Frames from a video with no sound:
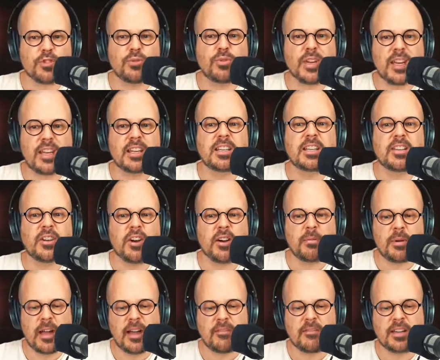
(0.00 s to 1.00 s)
ending up
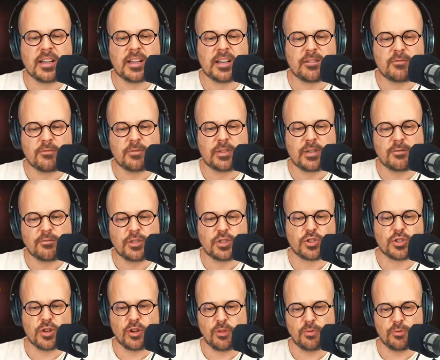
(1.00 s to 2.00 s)
having a
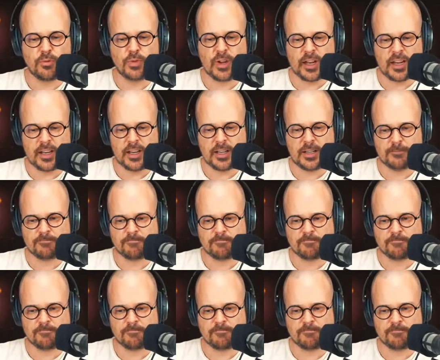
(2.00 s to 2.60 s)
result where